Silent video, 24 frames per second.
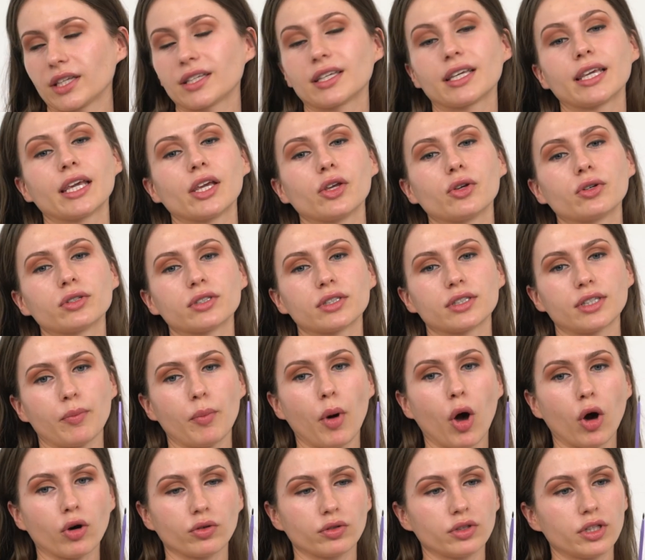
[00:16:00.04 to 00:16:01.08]
He uses a
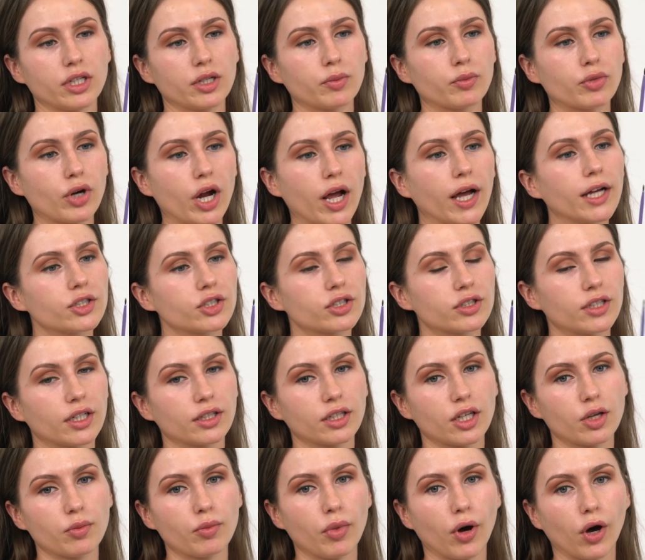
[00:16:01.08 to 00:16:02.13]
pointing brush that
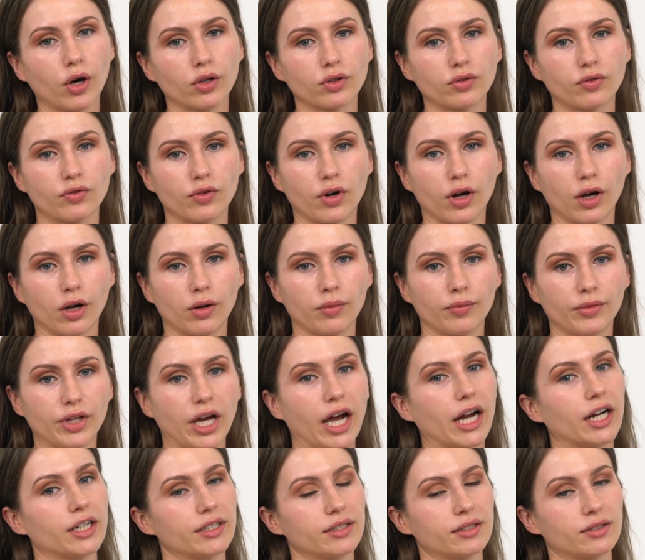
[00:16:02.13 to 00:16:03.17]
he bought from the
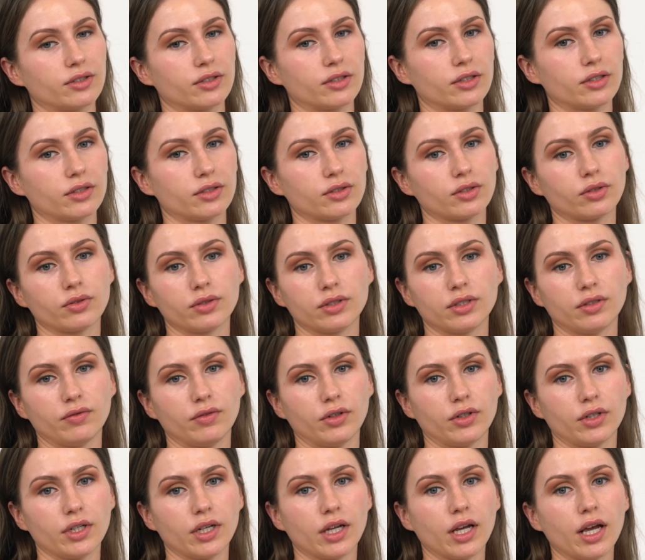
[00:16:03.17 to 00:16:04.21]
art store, so it's a
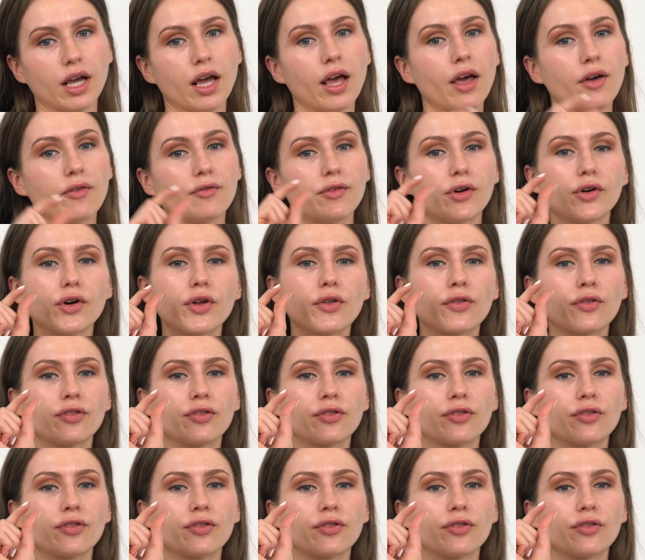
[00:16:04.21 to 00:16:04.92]
very, very